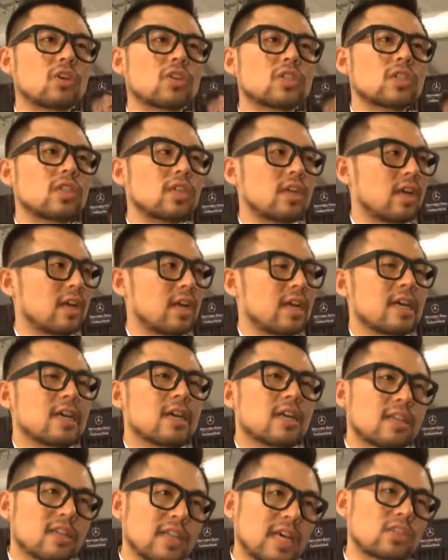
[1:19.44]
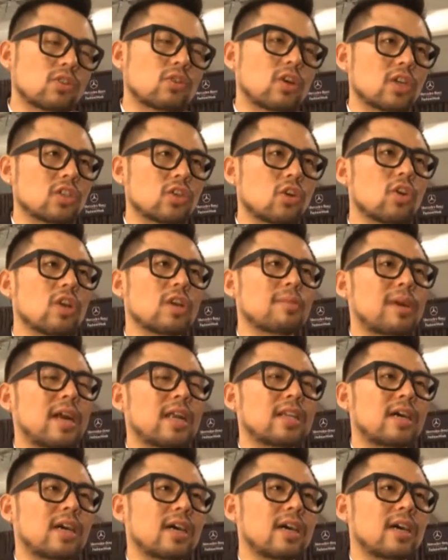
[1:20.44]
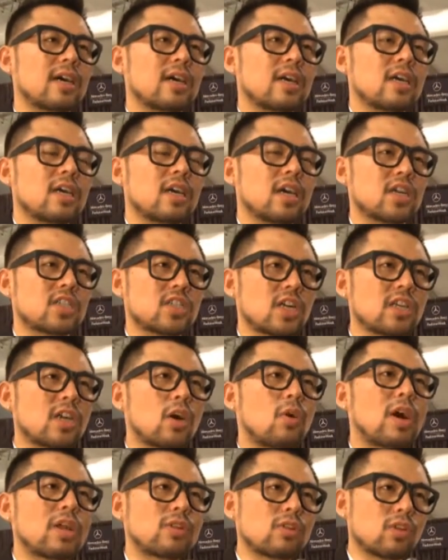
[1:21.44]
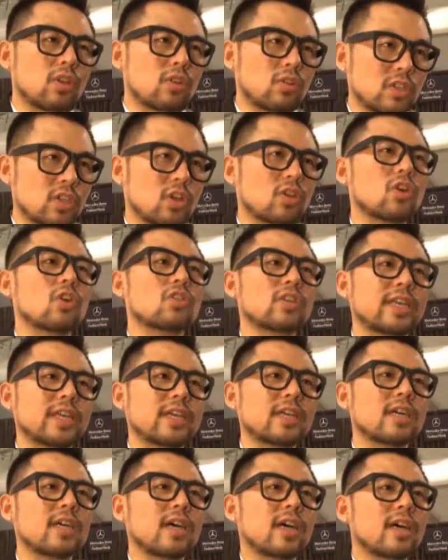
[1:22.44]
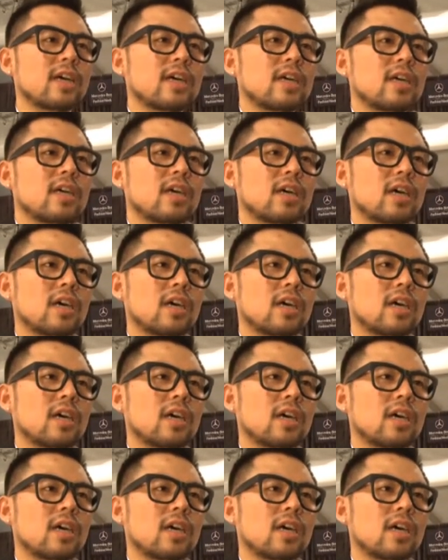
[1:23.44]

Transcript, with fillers: pay huge attention to New York Fashion Week